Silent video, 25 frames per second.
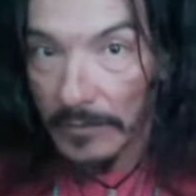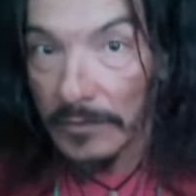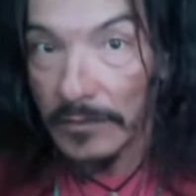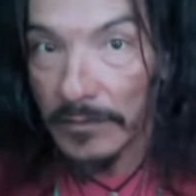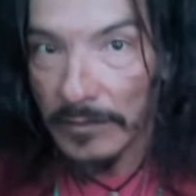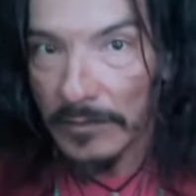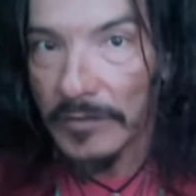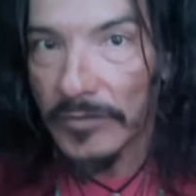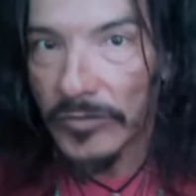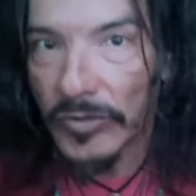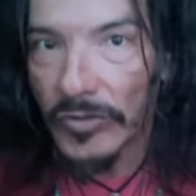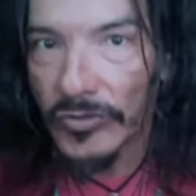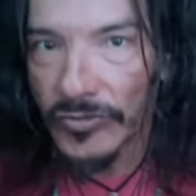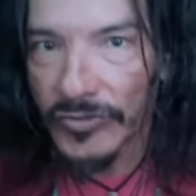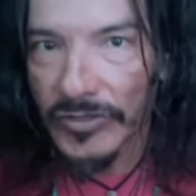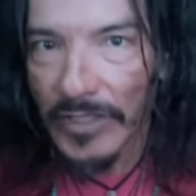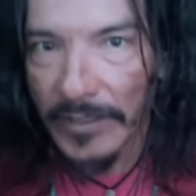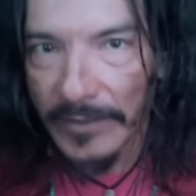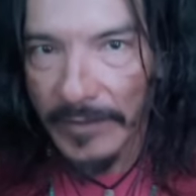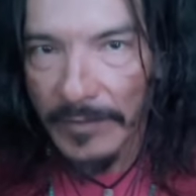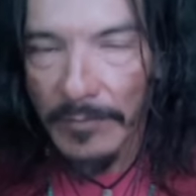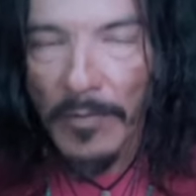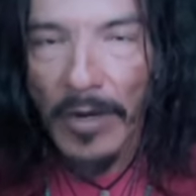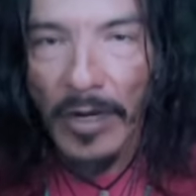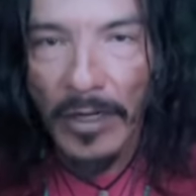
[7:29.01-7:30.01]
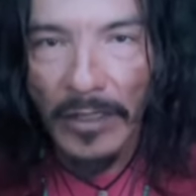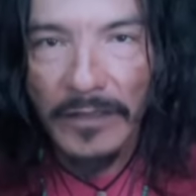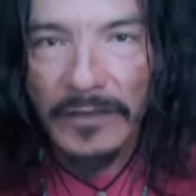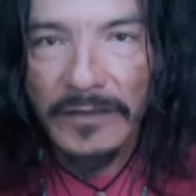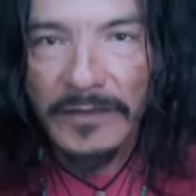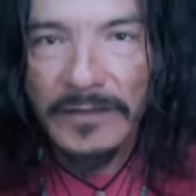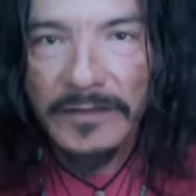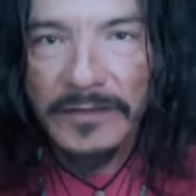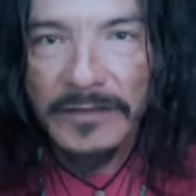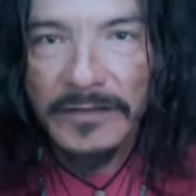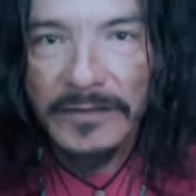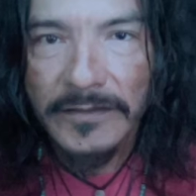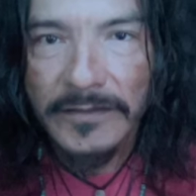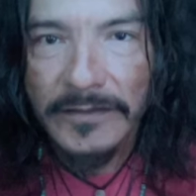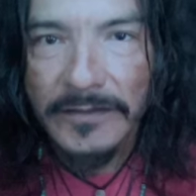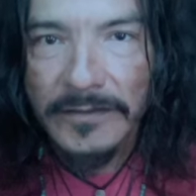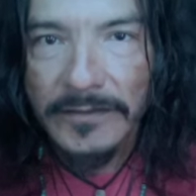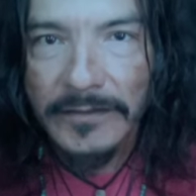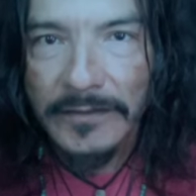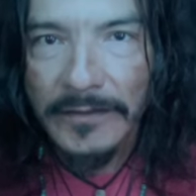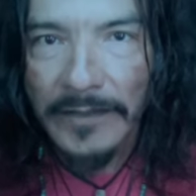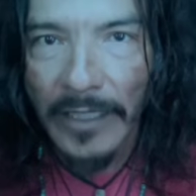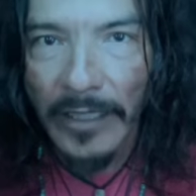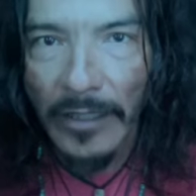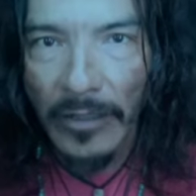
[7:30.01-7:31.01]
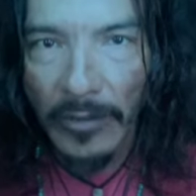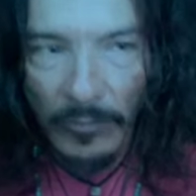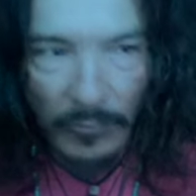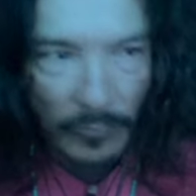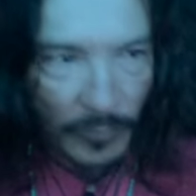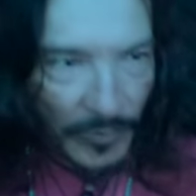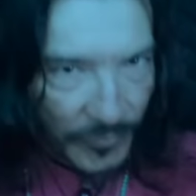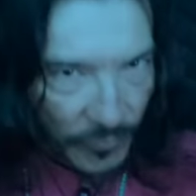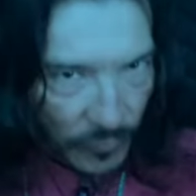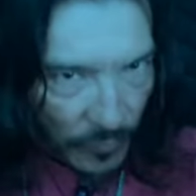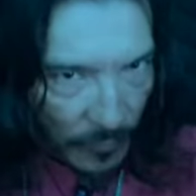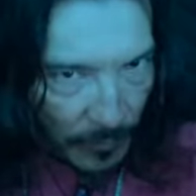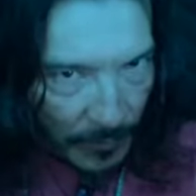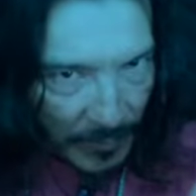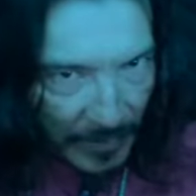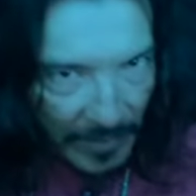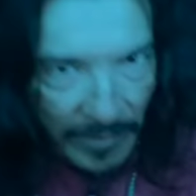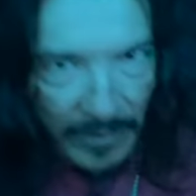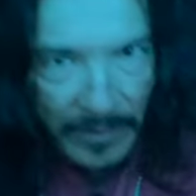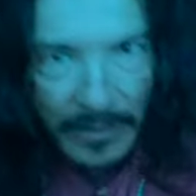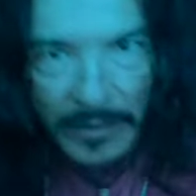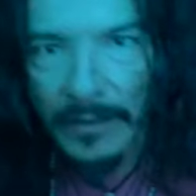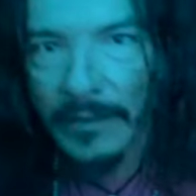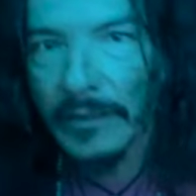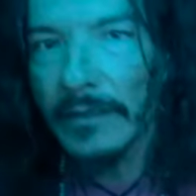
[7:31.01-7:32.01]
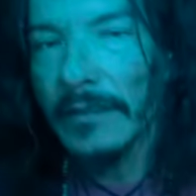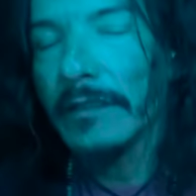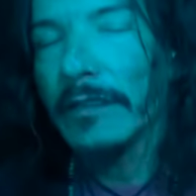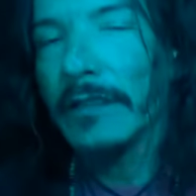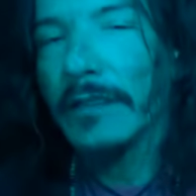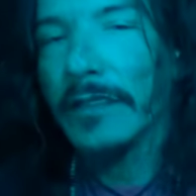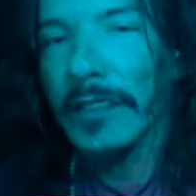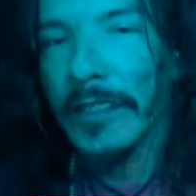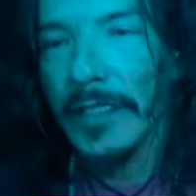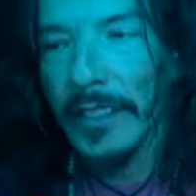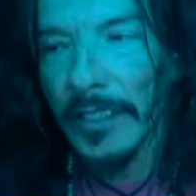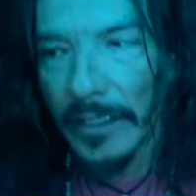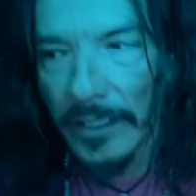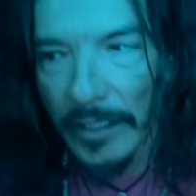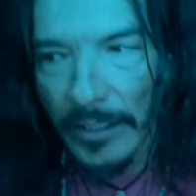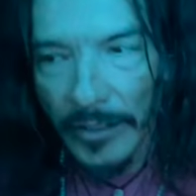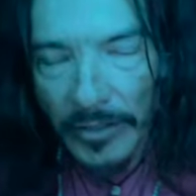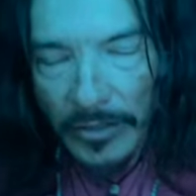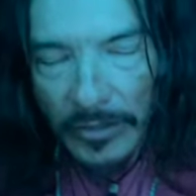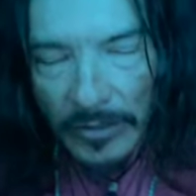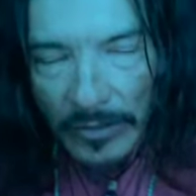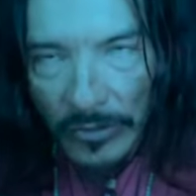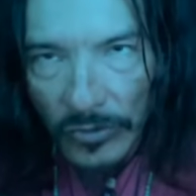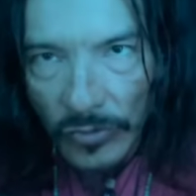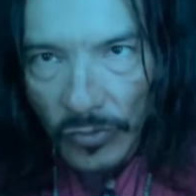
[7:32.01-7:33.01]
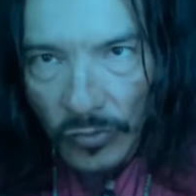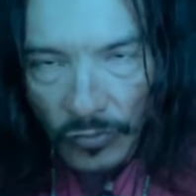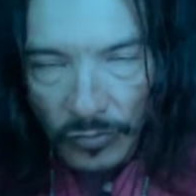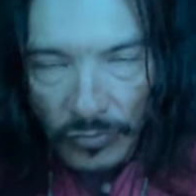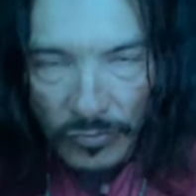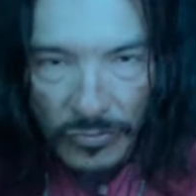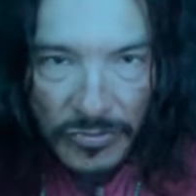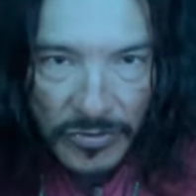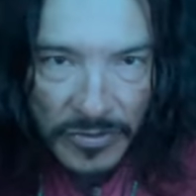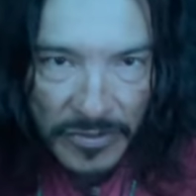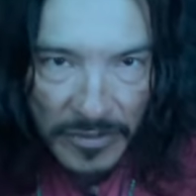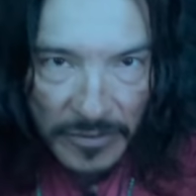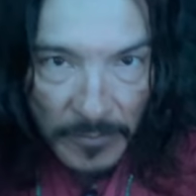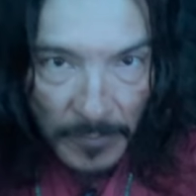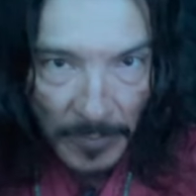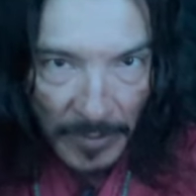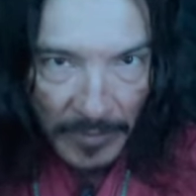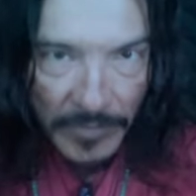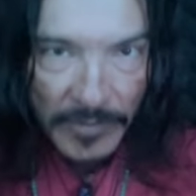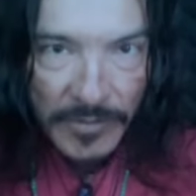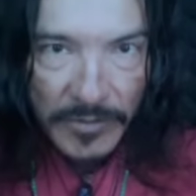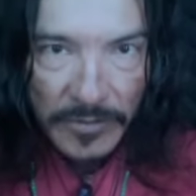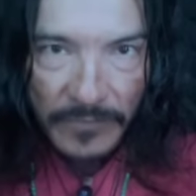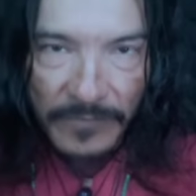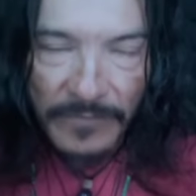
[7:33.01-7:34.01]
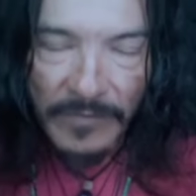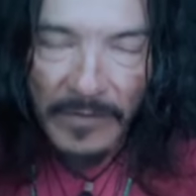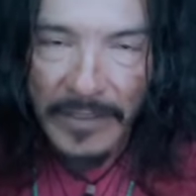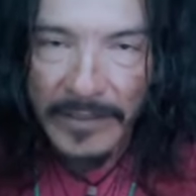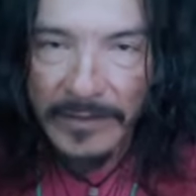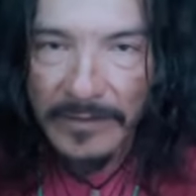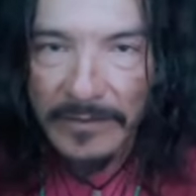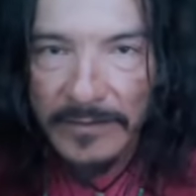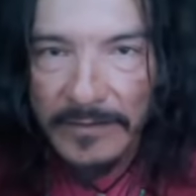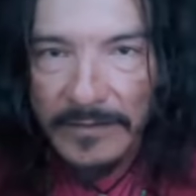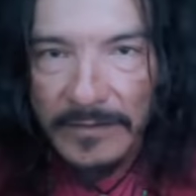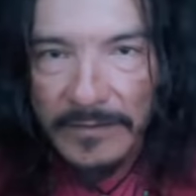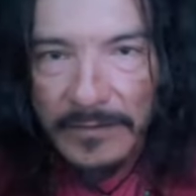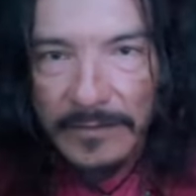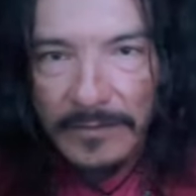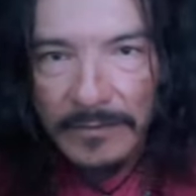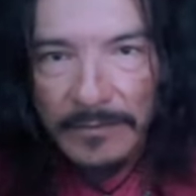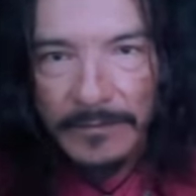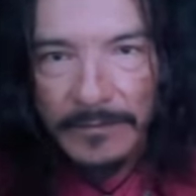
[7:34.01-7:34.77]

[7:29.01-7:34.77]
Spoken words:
Those are the marks when you've been in a huge spiritual fight.